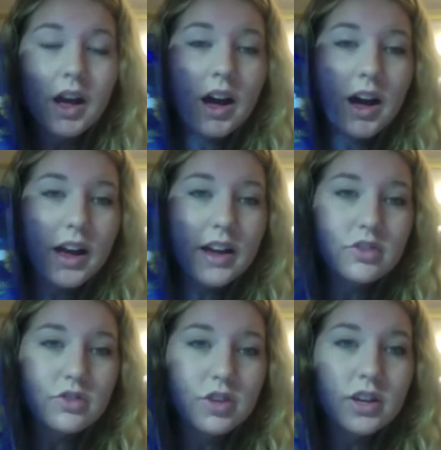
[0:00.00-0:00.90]
I
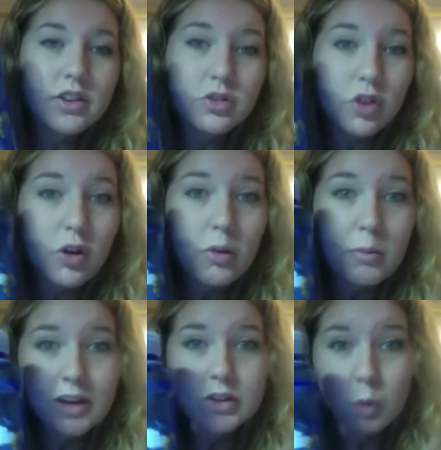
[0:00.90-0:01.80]
drink so
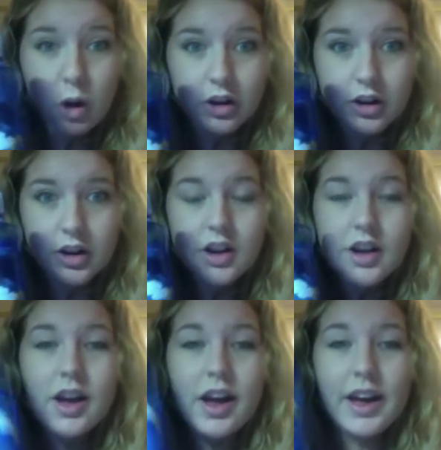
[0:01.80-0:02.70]
much water.
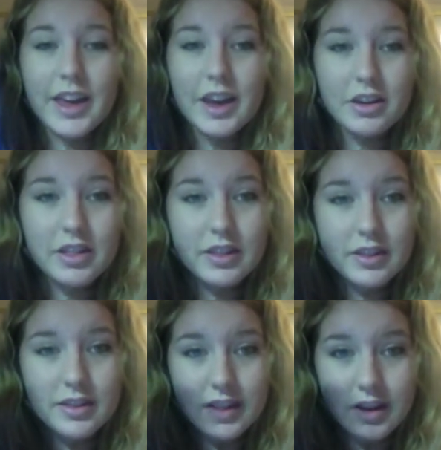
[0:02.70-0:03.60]
I carry
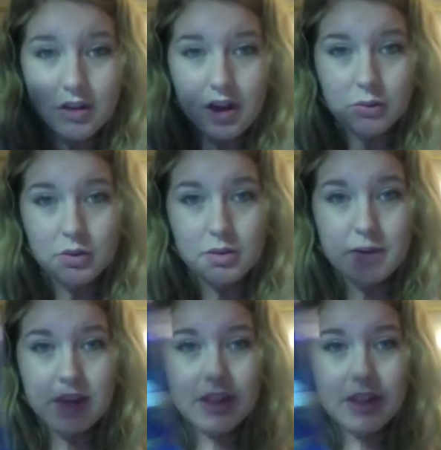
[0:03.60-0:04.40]
this thing around with me